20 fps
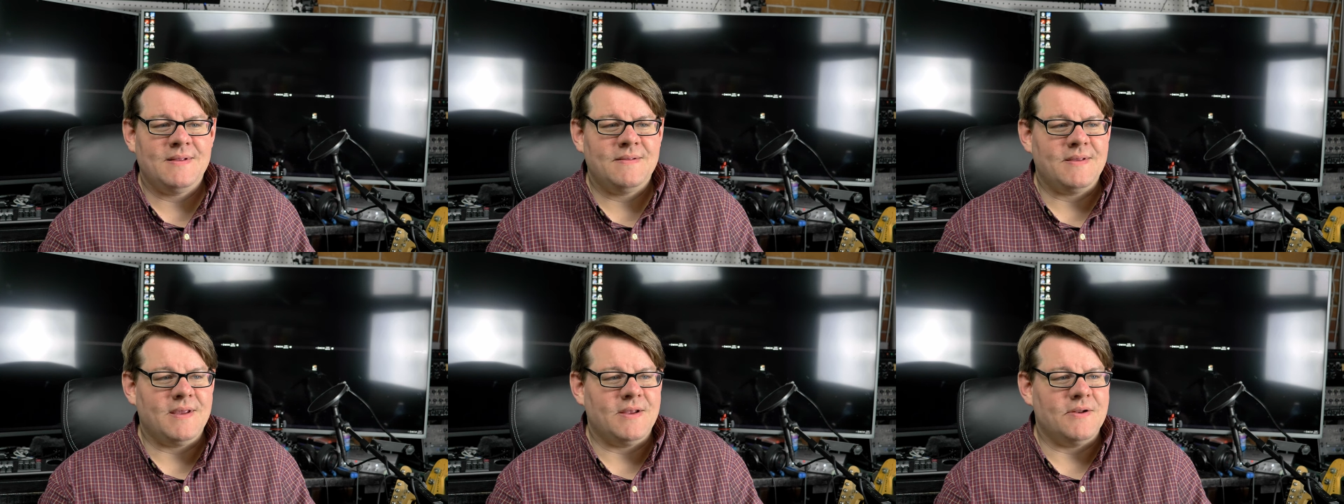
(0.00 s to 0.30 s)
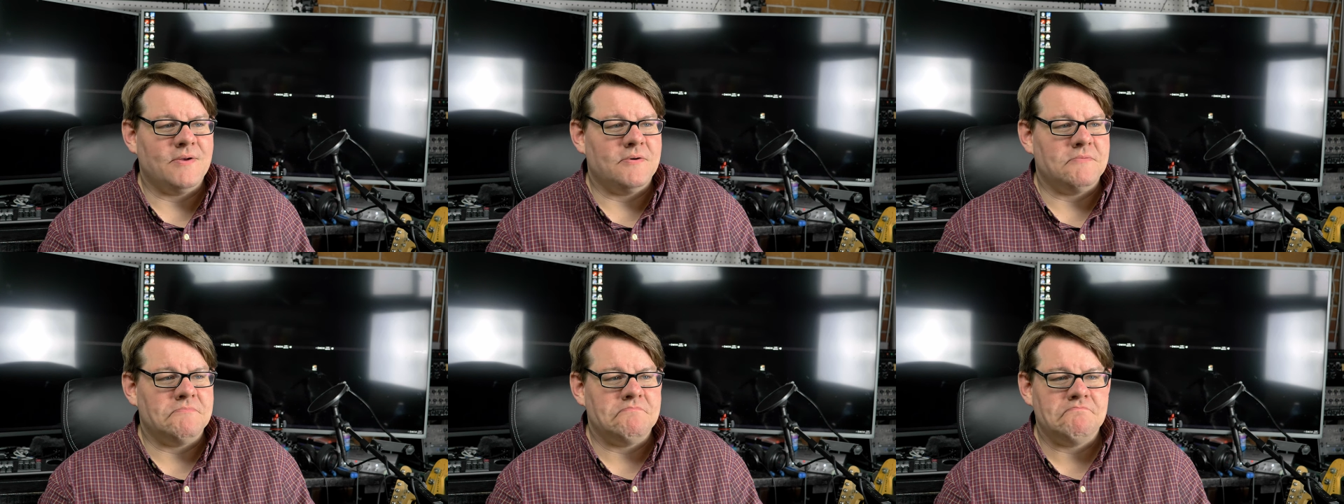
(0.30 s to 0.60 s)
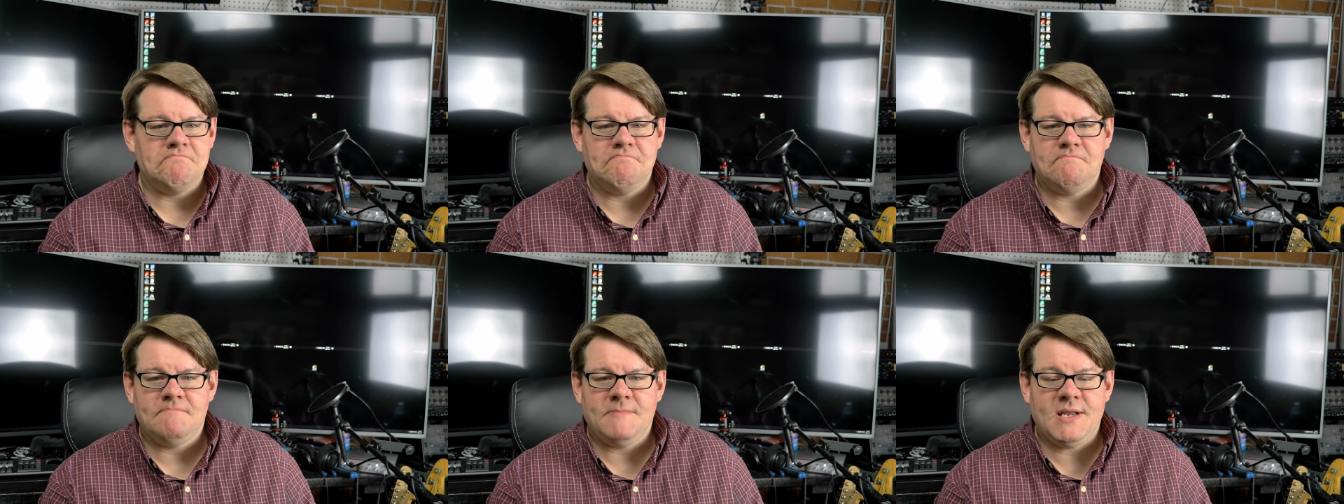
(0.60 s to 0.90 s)
You know,
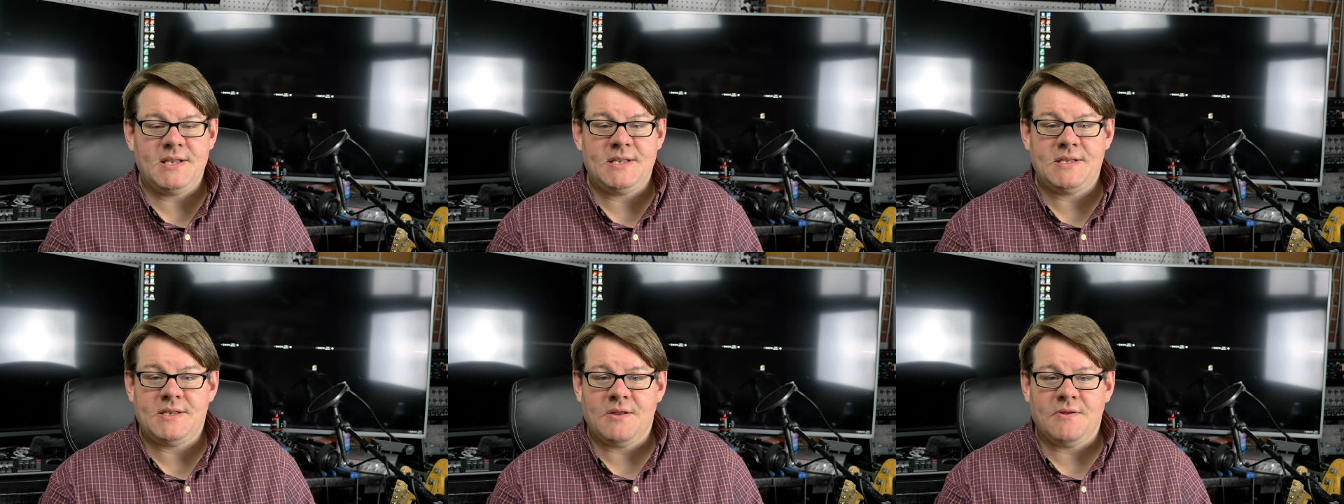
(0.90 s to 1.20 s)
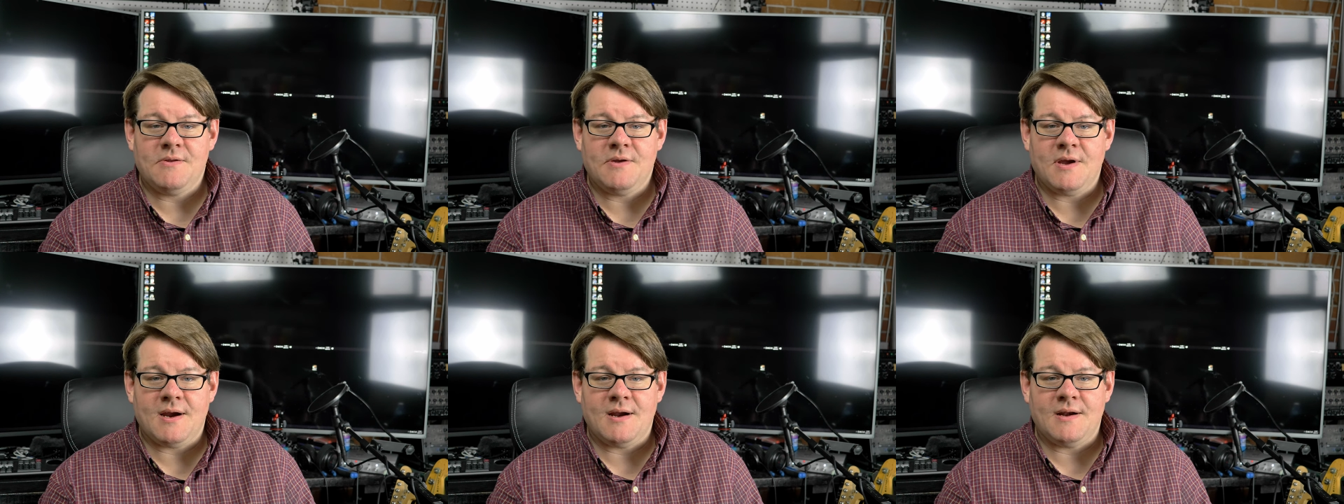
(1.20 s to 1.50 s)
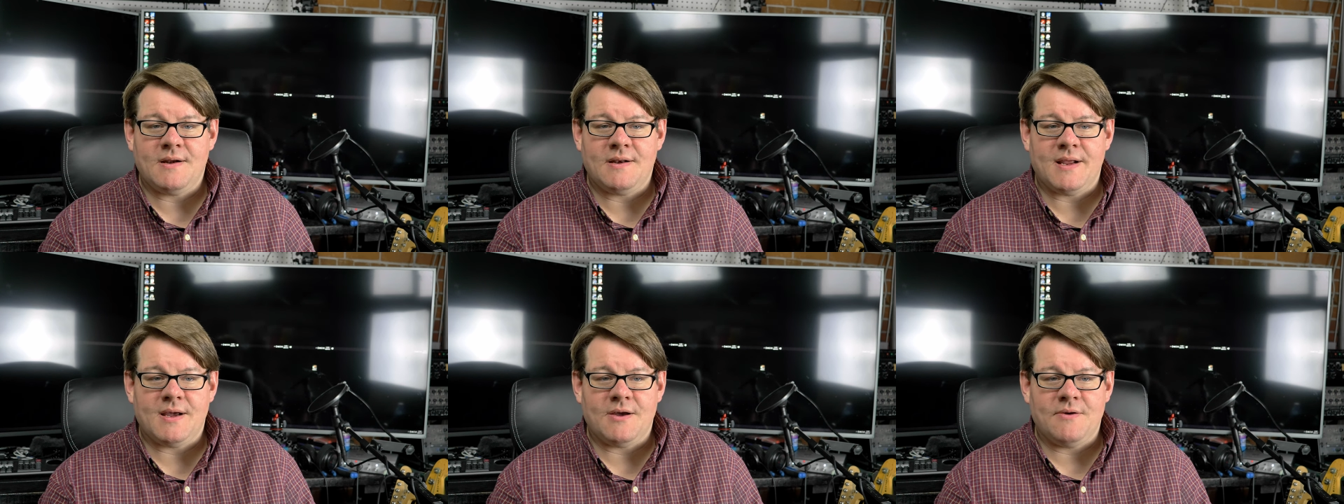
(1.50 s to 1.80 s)
it's still
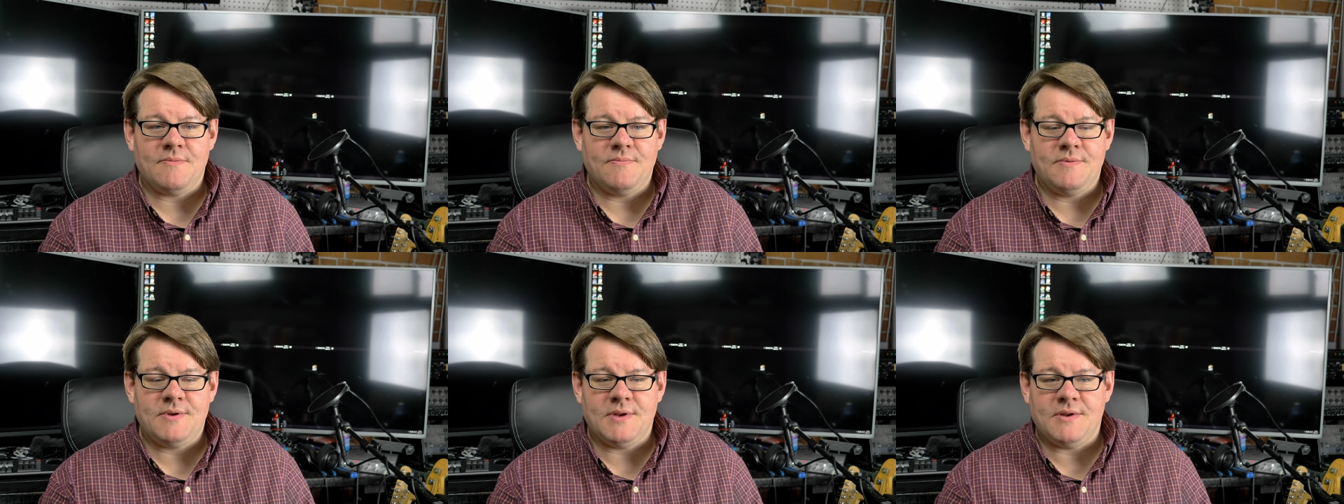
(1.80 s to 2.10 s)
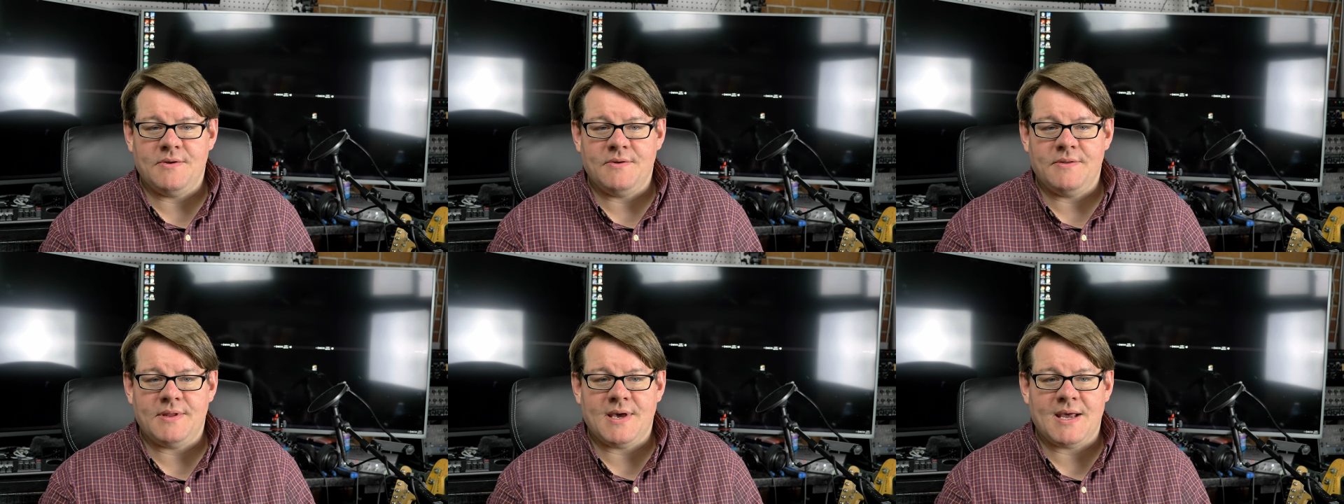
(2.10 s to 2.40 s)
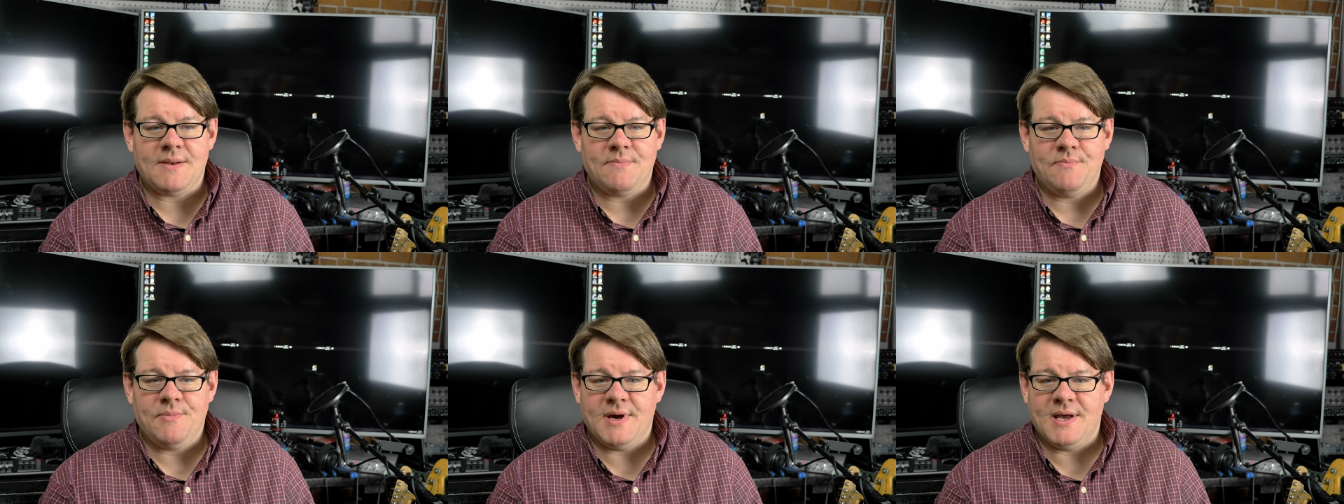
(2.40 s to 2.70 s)
hard now to do
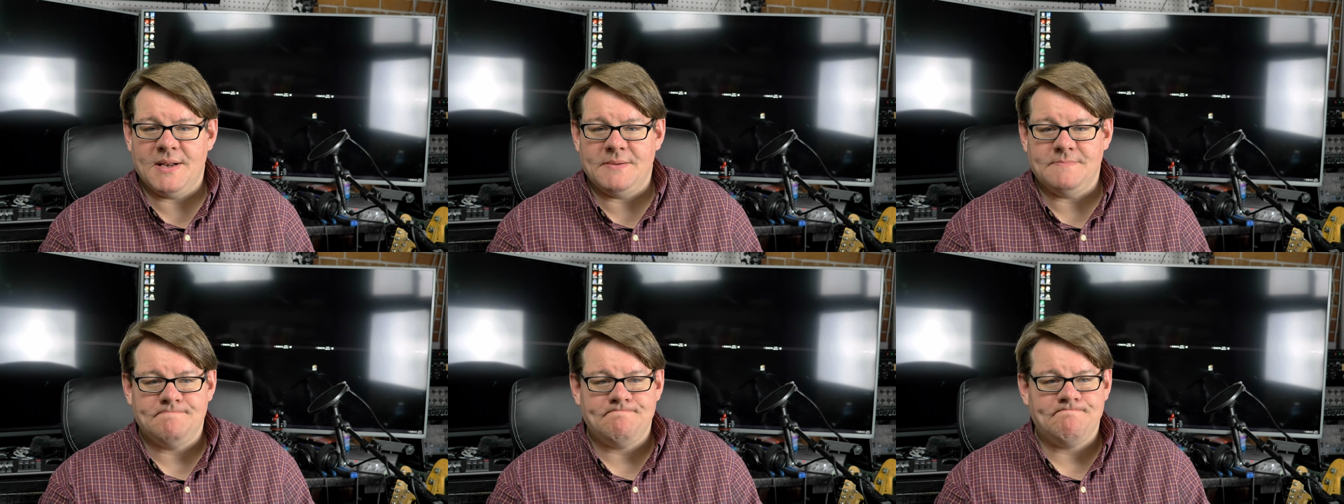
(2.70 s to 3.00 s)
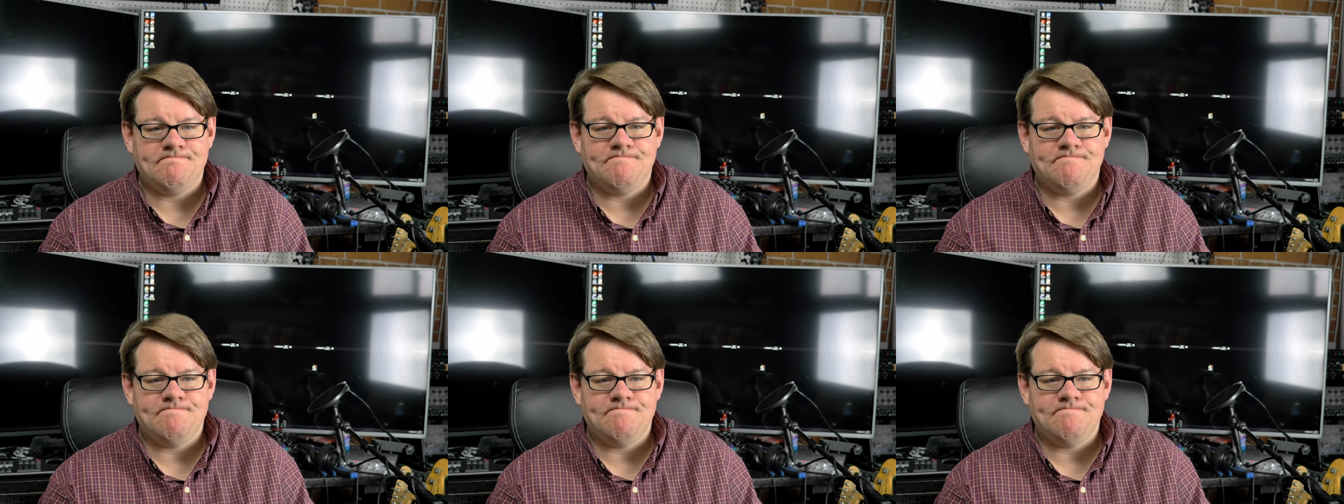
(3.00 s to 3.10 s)
that, but